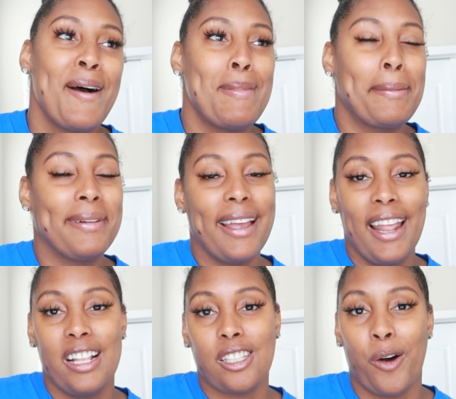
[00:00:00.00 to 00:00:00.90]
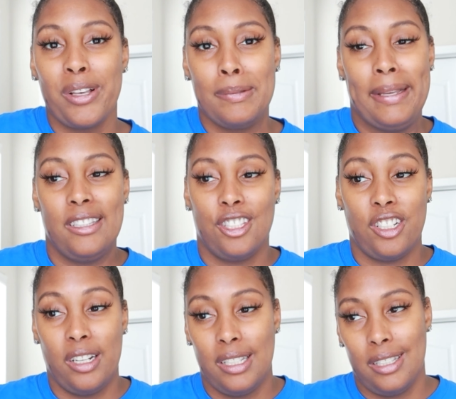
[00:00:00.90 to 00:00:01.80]
My plan has always been to
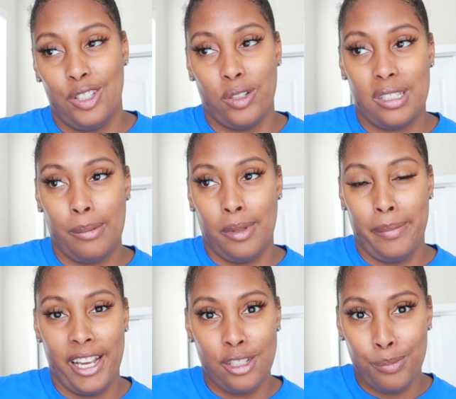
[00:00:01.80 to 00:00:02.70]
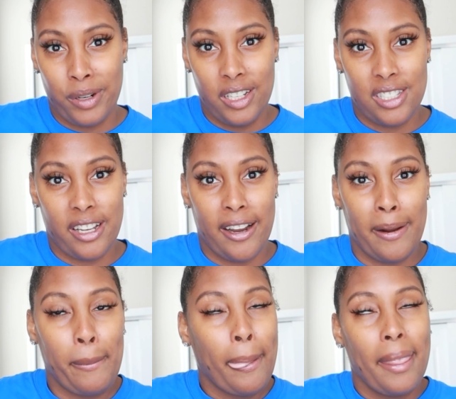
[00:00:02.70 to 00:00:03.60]
turn this into a sublimation
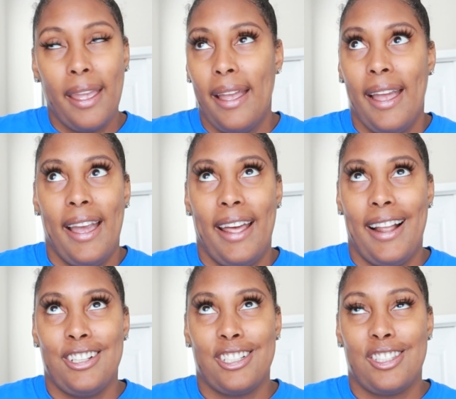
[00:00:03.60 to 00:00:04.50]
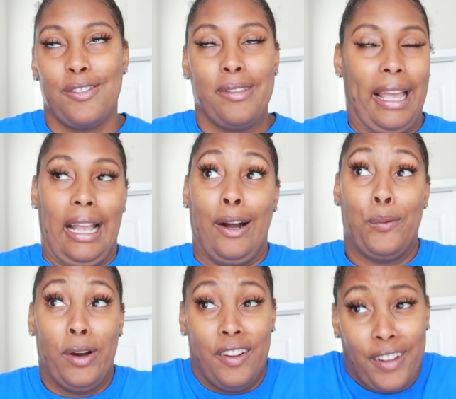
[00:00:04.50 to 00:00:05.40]
printer, and I just like,
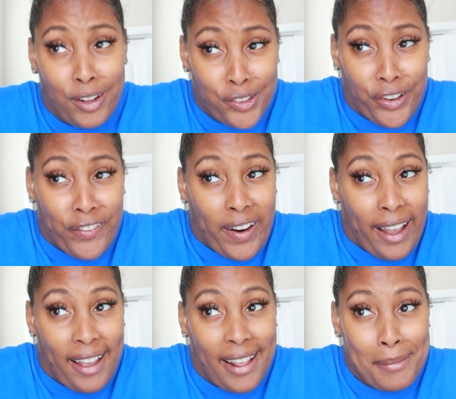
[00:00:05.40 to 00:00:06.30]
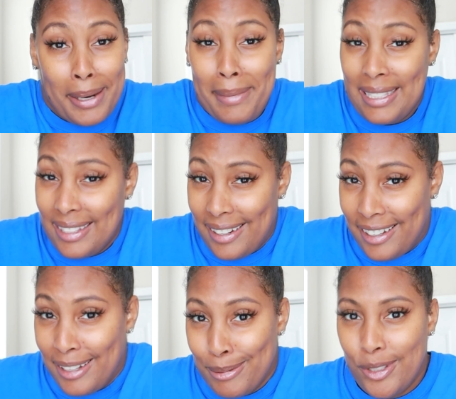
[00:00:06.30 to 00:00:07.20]
what if I don't do it right? I'm gonna mess it
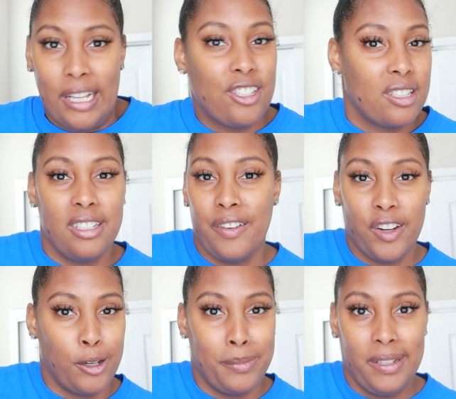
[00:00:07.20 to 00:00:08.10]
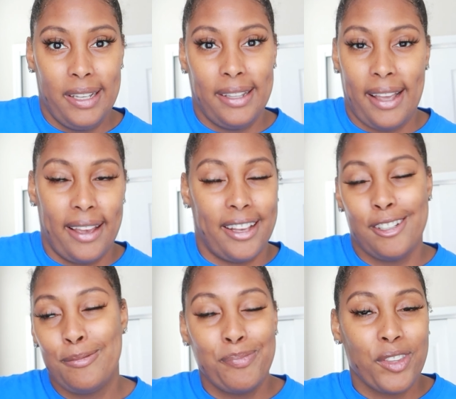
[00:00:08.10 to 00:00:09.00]
up. So I just never opened it like
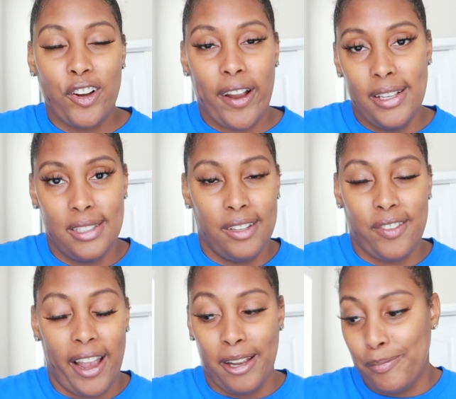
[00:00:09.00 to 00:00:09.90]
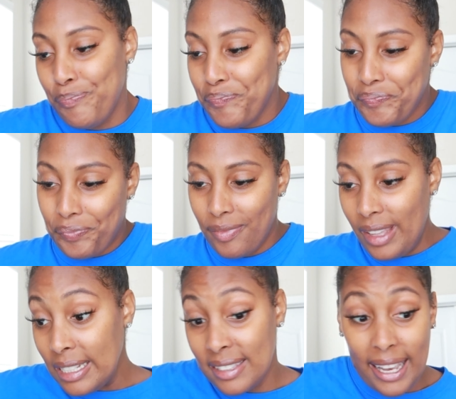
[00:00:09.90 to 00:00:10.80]
crazy, right?
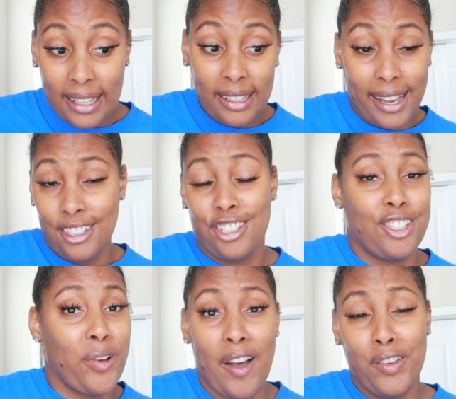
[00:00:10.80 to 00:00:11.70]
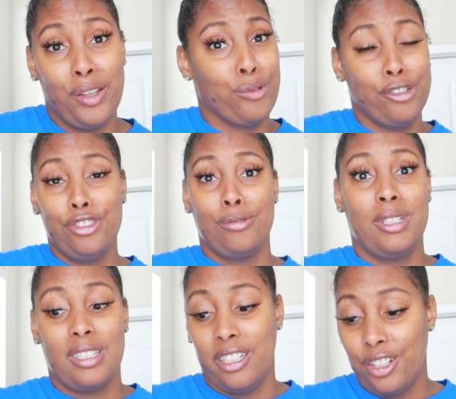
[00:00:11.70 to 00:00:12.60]
Secondly, I just don't have any room.
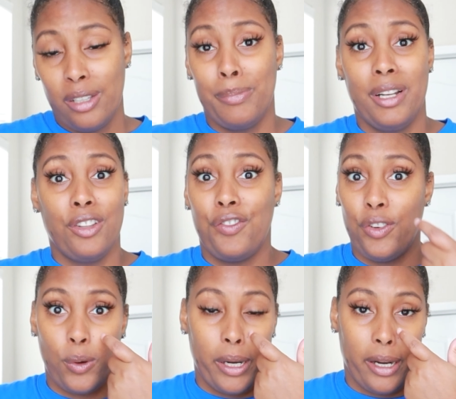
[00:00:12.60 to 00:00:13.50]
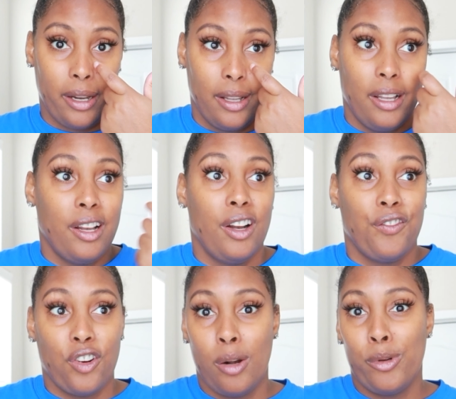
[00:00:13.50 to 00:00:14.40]
It's literally been on the floor
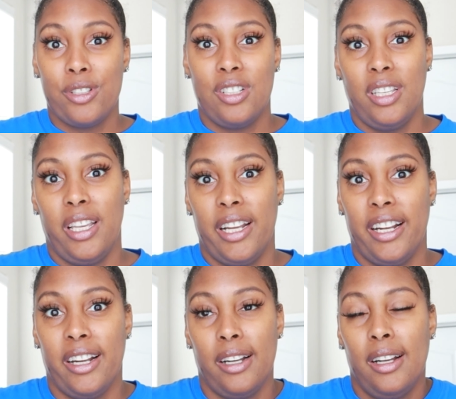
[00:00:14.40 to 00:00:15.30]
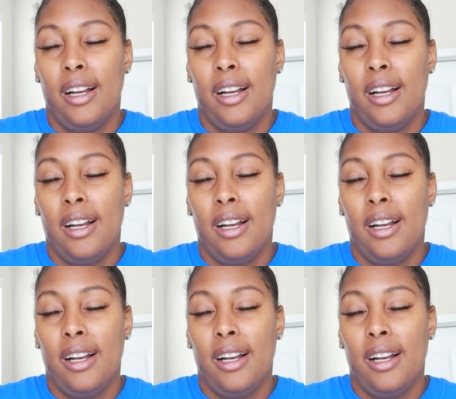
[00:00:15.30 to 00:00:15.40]
for almost a year.